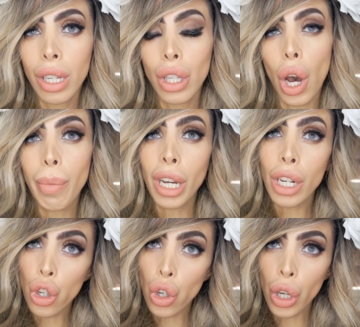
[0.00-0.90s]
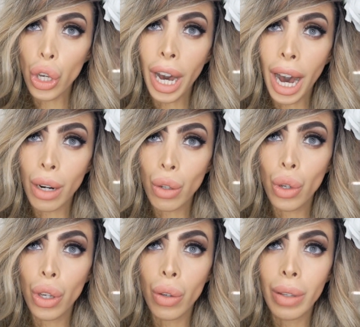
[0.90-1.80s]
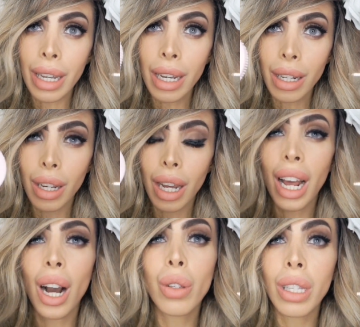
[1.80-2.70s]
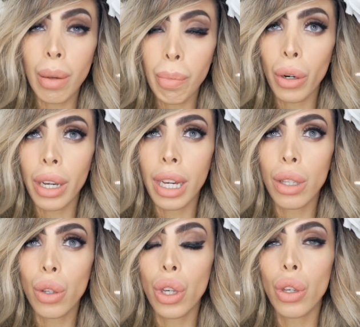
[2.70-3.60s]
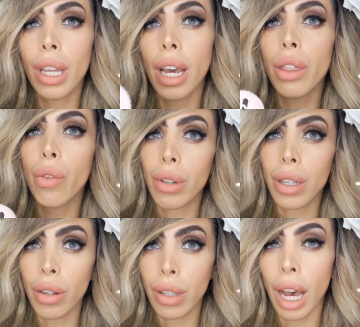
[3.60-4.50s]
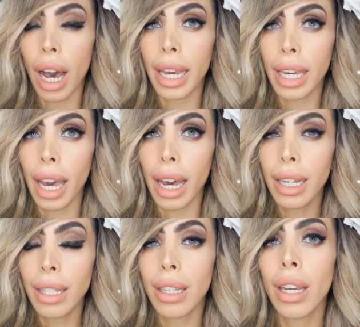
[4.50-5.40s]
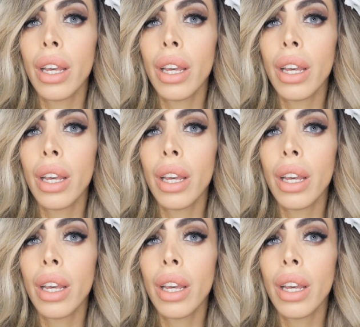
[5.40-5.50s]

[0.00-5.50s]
So I'm gonna show you how to use it and how simple it is to use it and the results I get.